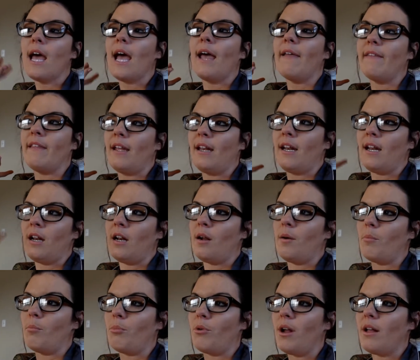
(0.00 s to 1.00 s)
and then an
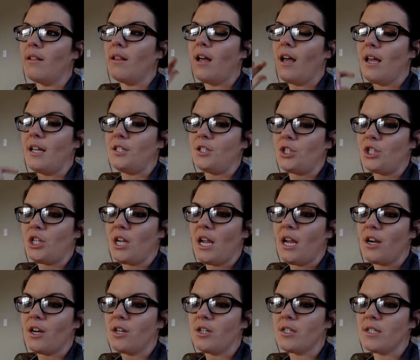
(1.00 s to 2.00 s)
umbrella and
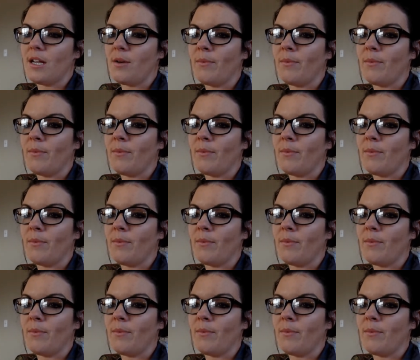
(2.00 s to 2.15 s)
chairs.